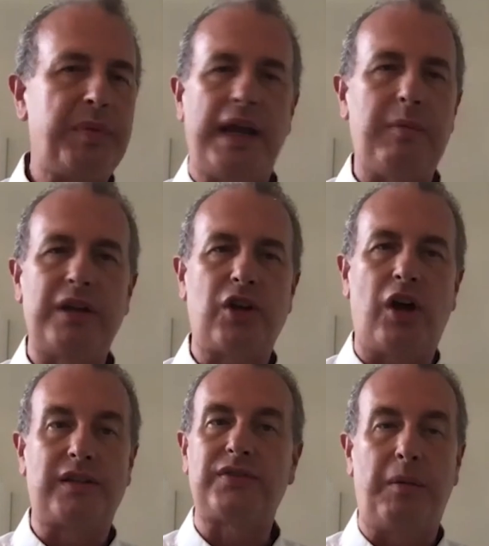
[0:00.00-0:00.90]
able to
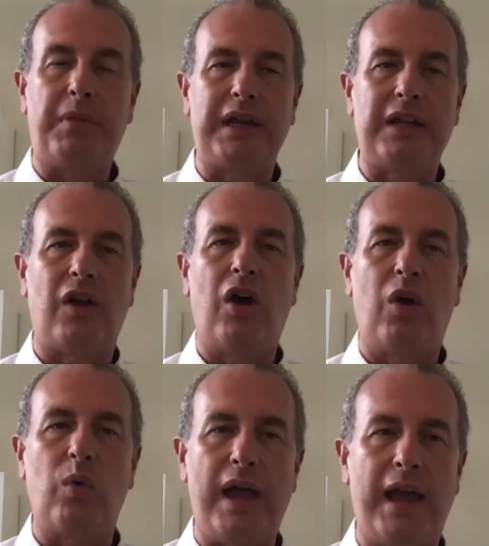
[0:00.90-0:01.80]
talk to somebody in the
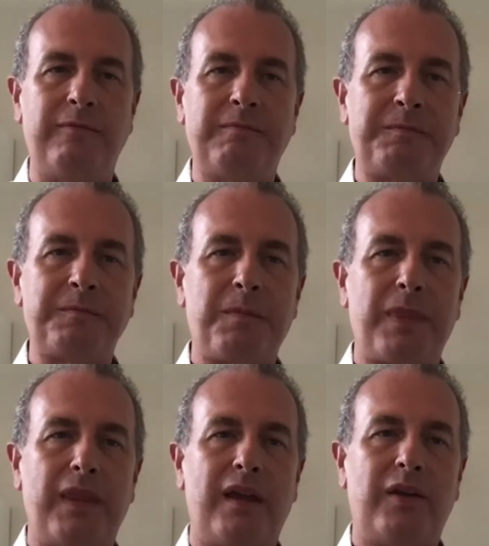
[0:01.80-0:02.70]
hallway
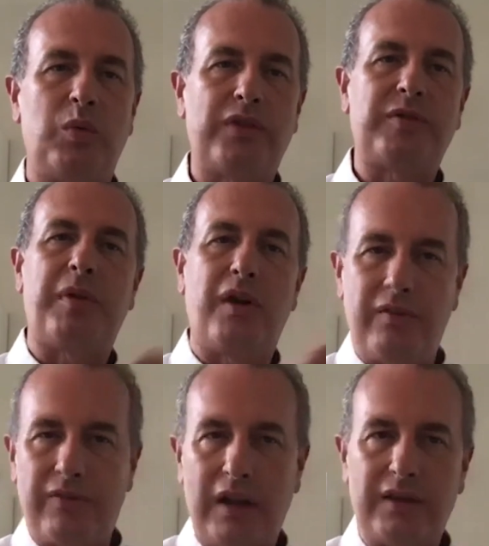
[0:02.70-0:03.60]
who wasn't part of
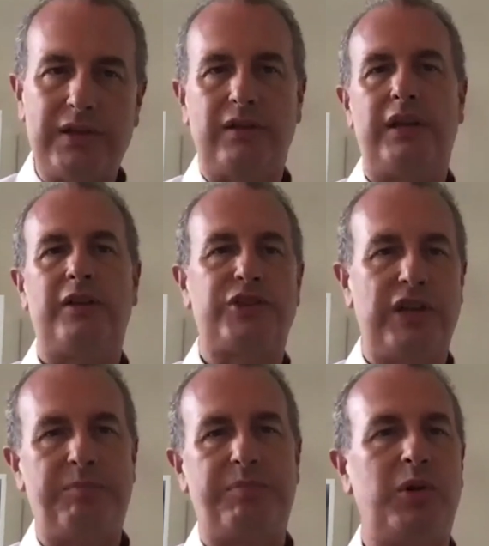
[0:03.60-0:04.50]
the volunteer
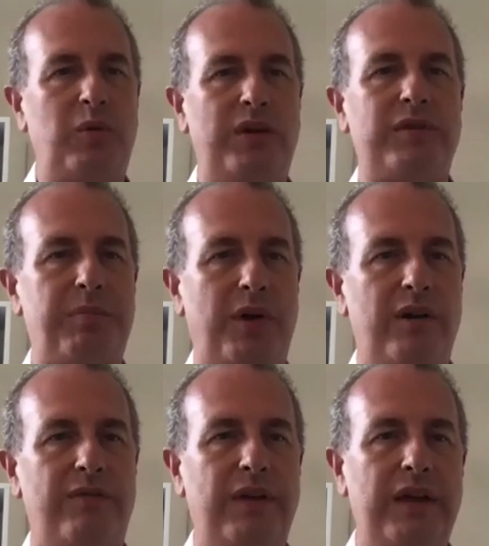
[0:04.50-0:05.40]
leadership or who wasn't part
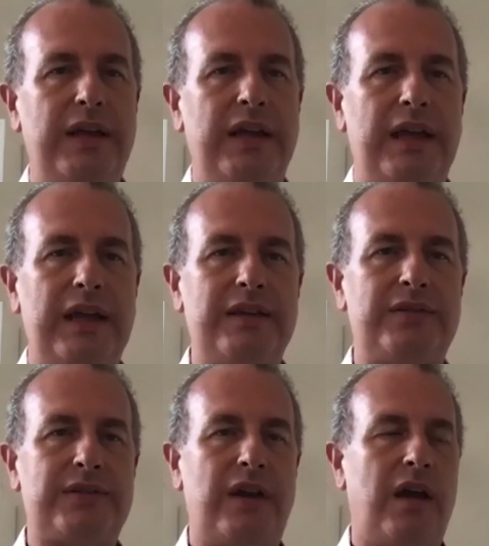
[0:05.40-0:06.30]
of
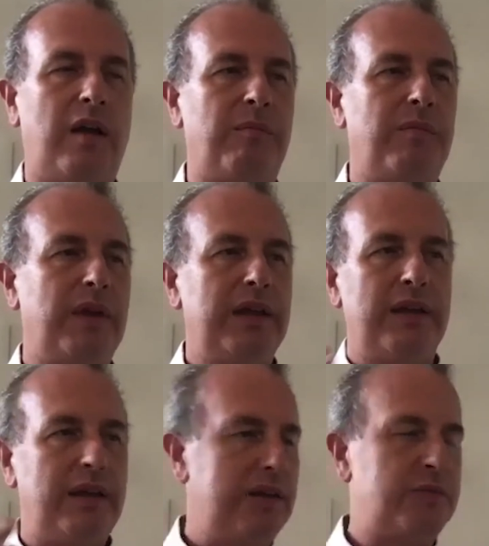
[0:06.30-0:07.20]
his
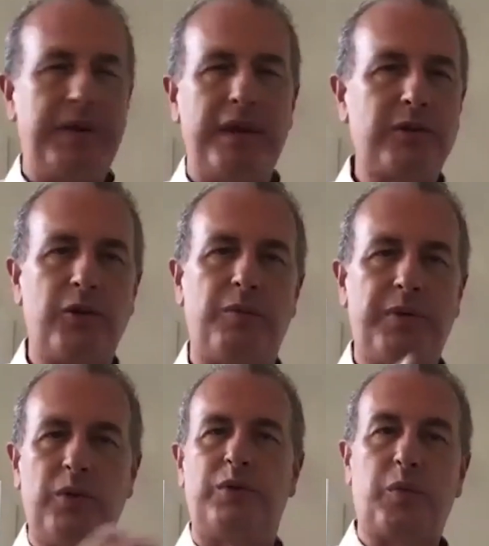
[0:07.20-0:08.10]
peer group,
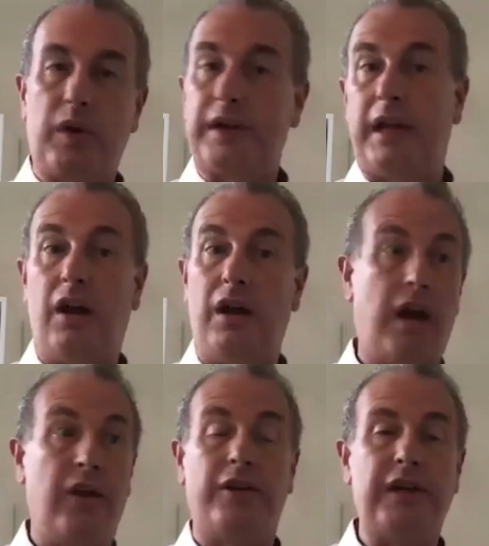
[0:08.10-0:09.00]
who was working on
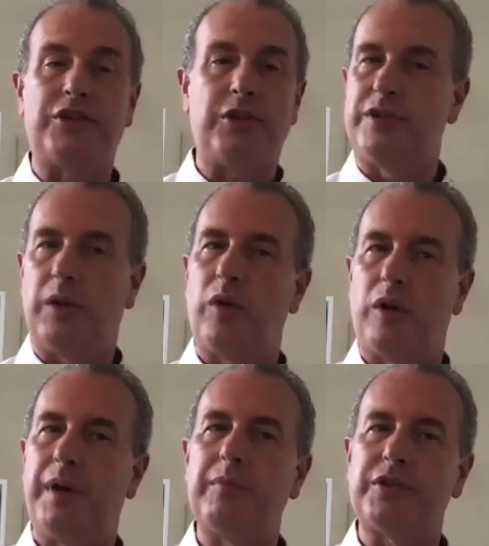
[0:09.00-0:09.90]
other issues that weren't
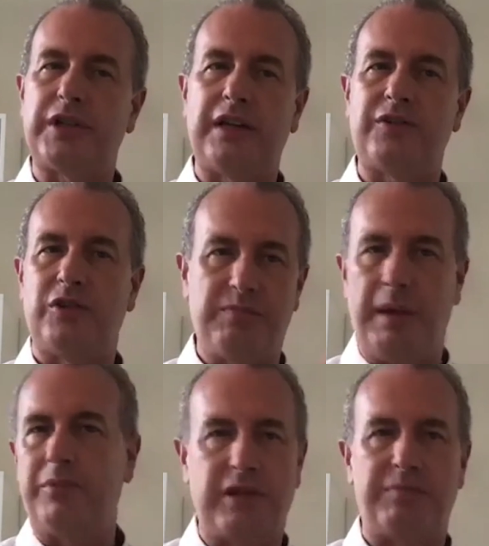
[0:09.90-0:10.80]
publishing issues,
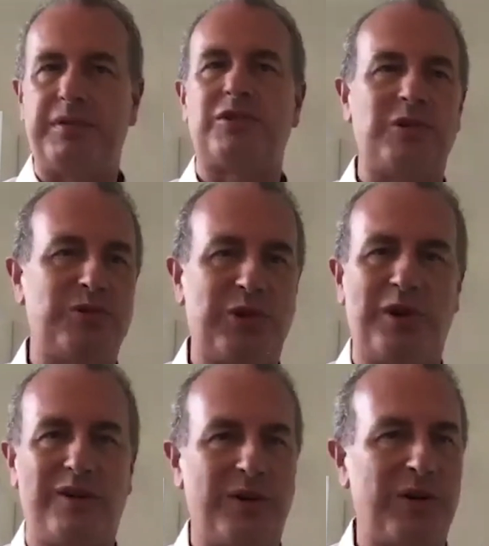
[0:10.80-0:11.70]
membership issues
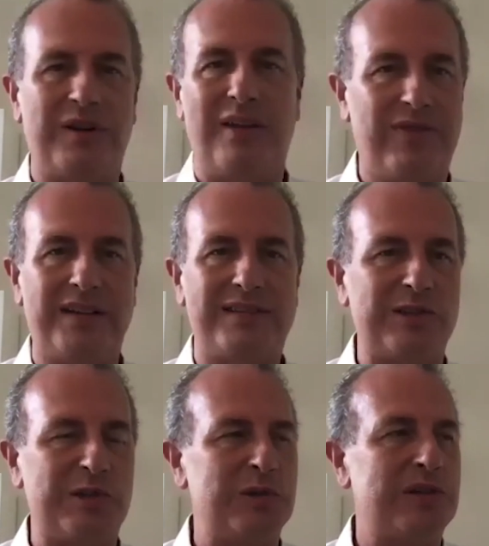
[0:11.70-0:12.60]
or events
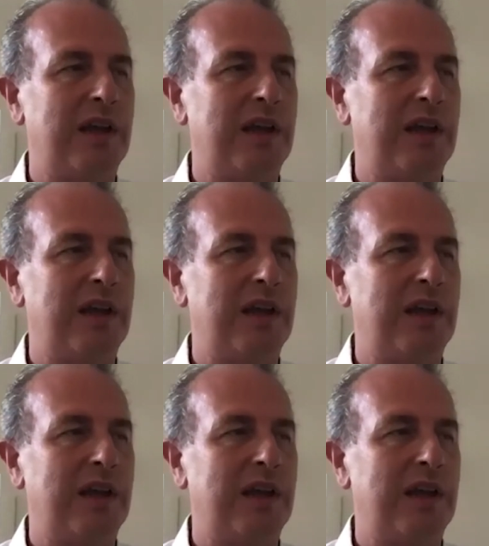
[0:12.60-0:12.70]
issues.